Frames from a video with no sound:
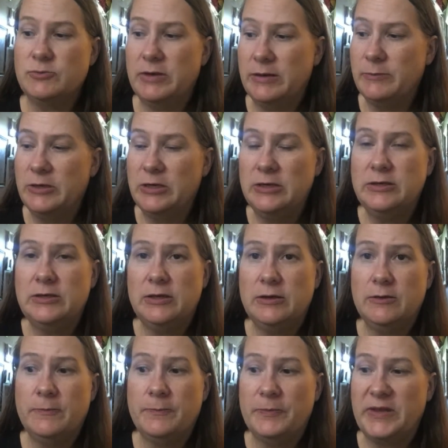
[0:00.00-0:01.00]
what I'm gonna
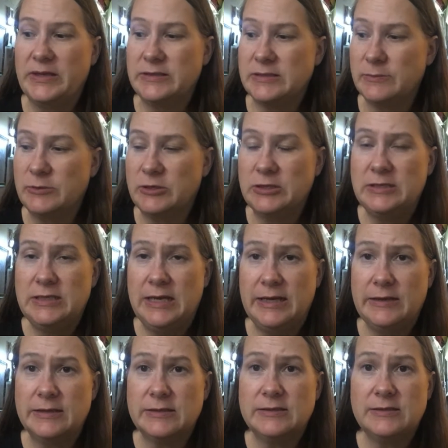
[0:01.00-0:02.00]
do is I'm gonna
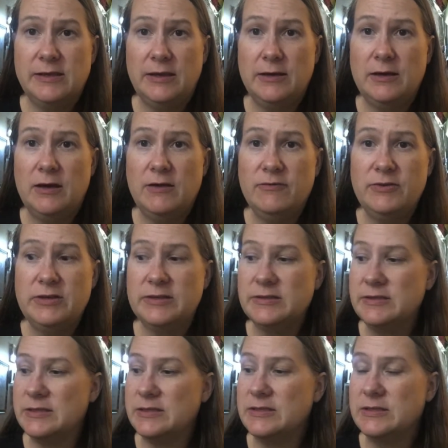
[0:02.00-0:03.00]
take the skin off of
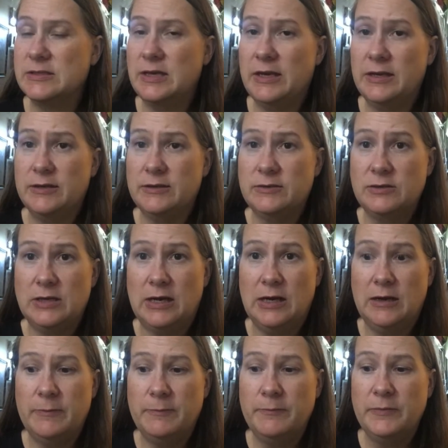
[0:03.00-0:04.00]
this and and
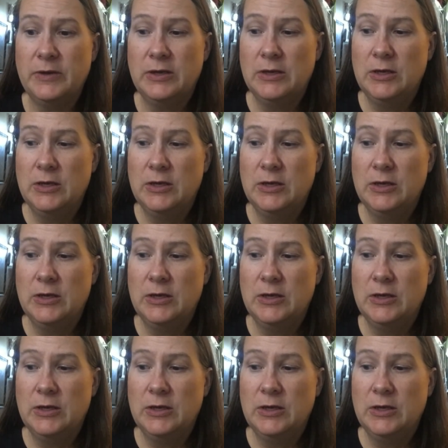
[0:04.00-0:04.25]
um,